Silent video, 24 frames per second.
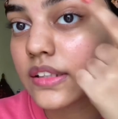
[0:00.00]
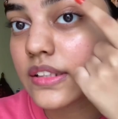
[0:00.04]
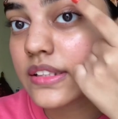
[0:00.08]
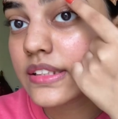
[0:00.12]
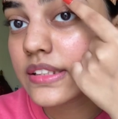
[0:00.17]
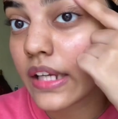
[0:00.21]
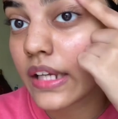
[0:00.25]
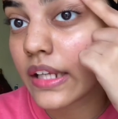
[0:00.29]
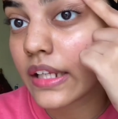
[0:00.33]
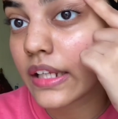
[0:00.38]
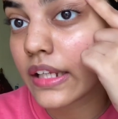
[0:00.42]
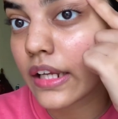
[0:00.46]

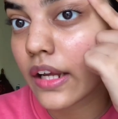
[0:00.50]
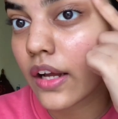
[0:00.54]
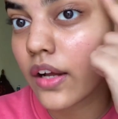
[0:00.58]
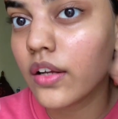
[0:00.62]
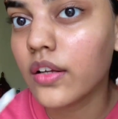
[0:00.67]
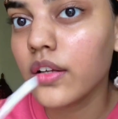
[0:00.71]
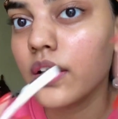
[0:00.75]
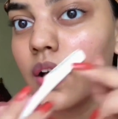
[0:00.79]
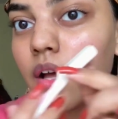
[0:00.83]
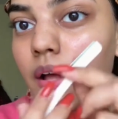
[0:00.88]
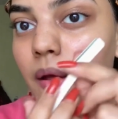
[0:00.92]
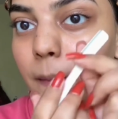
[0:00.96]
area
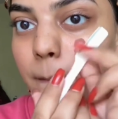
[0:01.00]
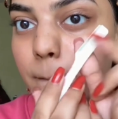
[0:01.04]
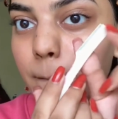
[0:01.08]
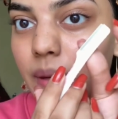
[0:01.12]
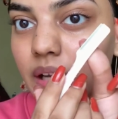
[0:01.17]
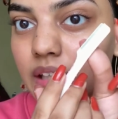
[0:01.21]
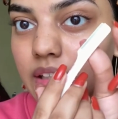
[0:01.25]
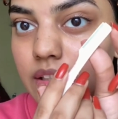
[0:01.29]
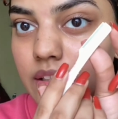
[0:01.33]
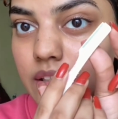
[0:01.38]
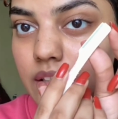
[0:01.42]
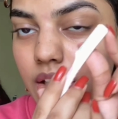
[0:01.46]
by the
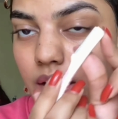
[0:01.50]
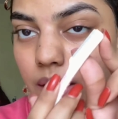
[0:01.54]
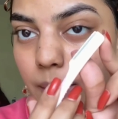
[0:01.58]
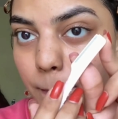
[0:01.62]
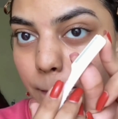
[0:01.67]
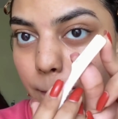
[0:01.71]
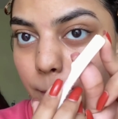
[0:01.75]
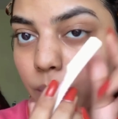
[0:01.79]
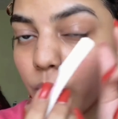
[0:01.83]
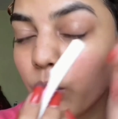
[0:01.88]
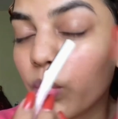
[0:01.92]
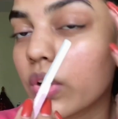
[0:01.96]
tip.
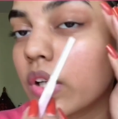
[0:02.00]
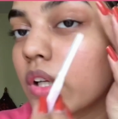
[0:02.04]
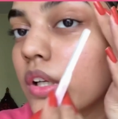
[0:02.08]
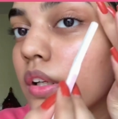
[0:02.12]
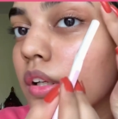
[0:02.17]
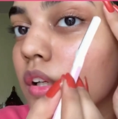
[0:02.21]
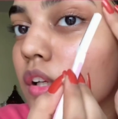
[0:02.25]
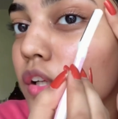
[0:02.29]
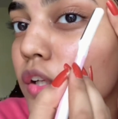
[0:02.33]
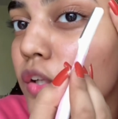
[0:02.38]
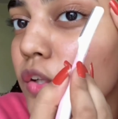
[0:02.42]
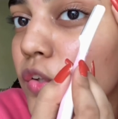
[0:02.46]
Okay,
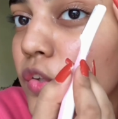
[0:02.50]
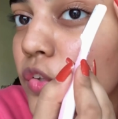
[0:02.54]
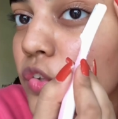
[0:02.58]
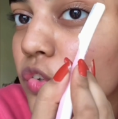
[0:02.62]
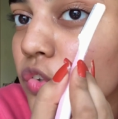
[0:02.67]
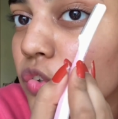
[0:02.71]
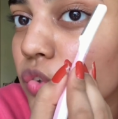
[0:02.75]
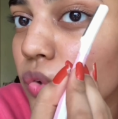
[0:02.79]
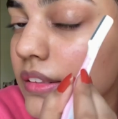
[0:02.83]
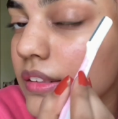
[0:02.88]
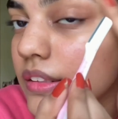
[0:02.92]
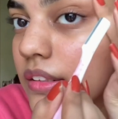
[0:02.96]
so
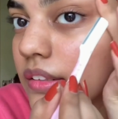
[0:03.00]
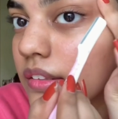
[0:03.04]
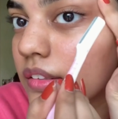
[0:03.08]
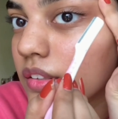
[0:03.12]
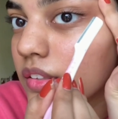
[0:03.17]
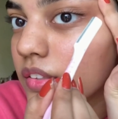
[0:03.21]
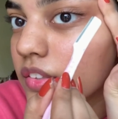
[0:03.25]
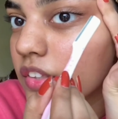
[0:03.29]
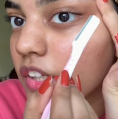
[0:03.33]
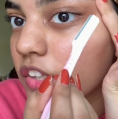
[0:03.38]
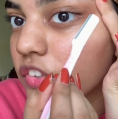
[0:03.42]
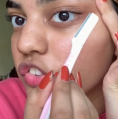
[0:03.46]

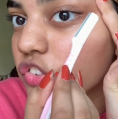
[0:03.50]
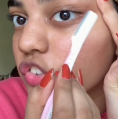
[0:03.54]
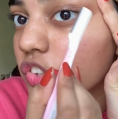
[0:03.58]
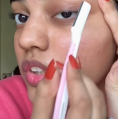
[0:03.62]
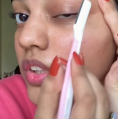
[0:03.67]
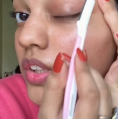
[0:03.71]
stretch it.